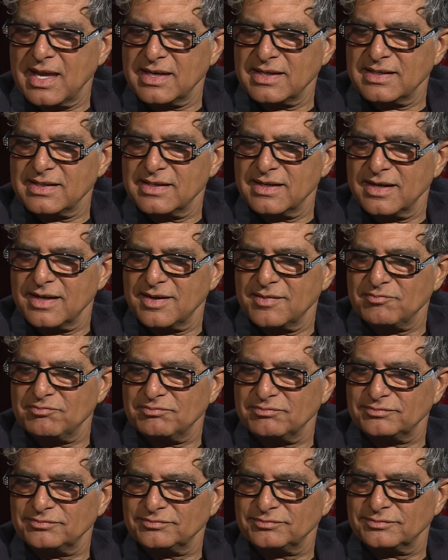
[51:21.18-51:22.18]
and
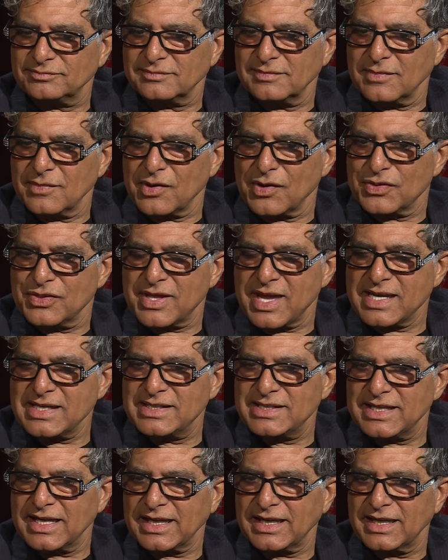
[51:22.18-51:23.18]
um,
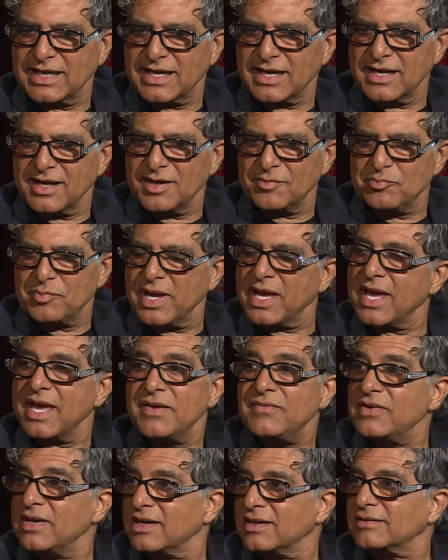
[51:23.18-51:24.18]
authentic uh,
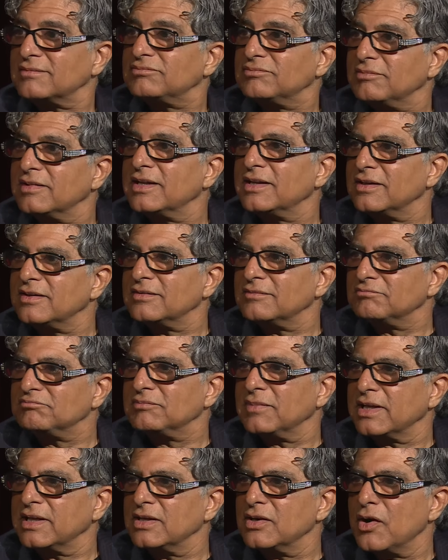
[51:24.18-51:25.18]
behavior.
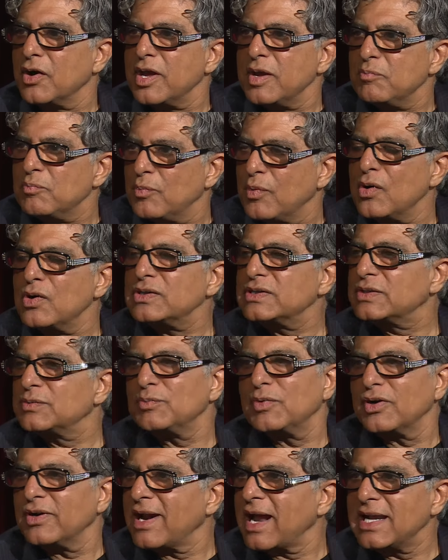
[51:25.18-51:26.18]
In you know,
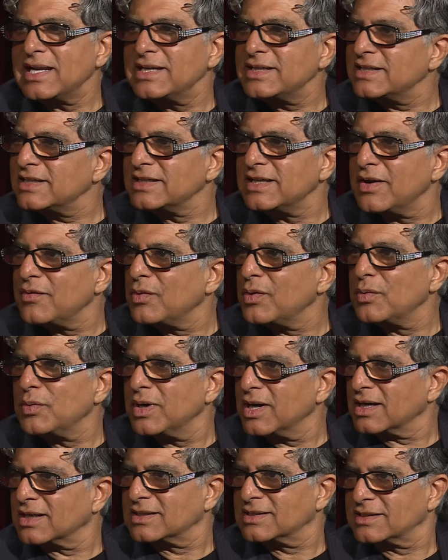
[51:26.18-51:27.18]
imposed morality never
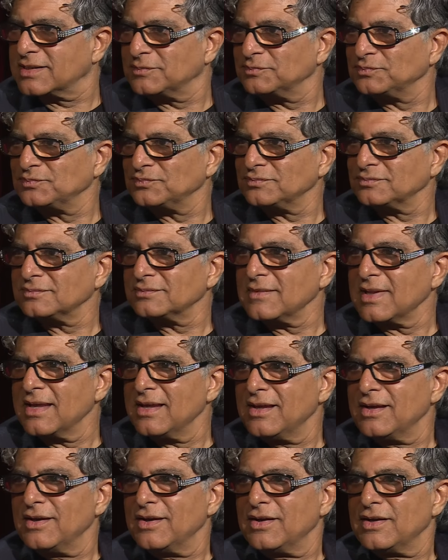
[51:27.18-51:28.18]
works.
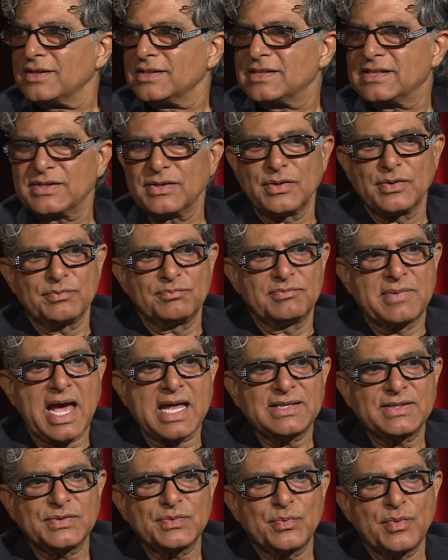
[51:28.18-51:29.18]
So
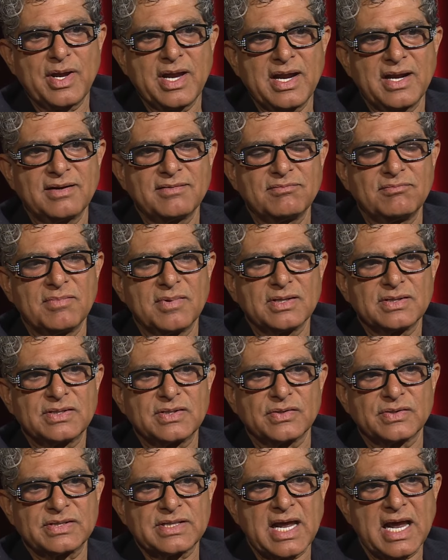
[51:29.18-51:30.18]
that's where
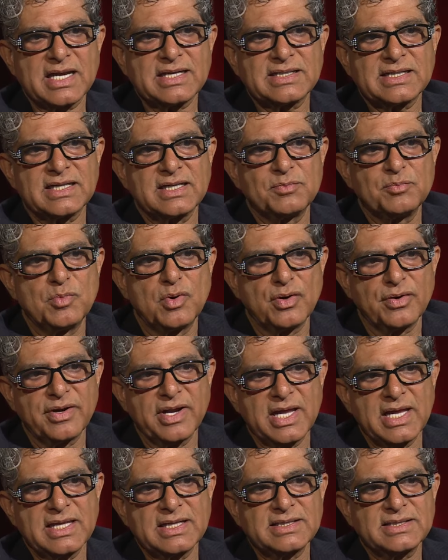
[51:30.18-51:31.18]
societal
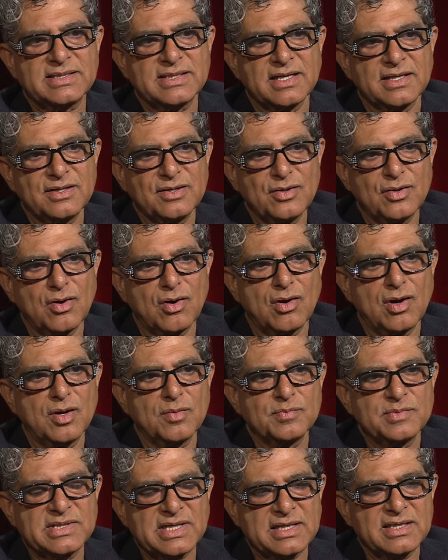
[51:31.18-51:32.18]
mores and
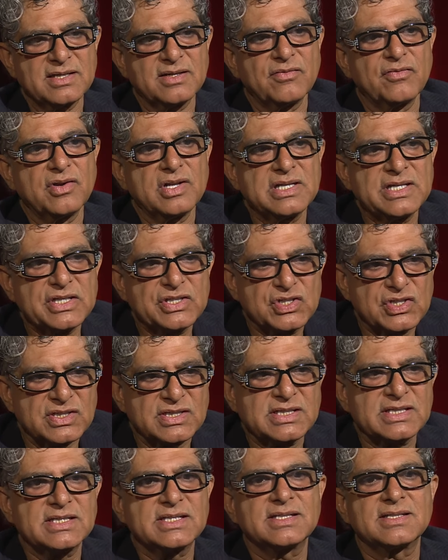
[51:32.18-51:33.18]
norms and
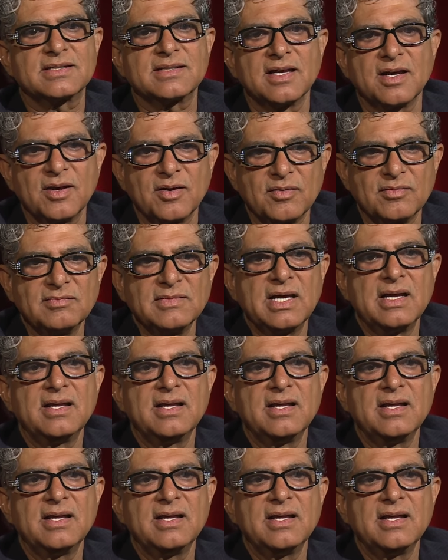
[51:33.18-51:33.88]
religious uh,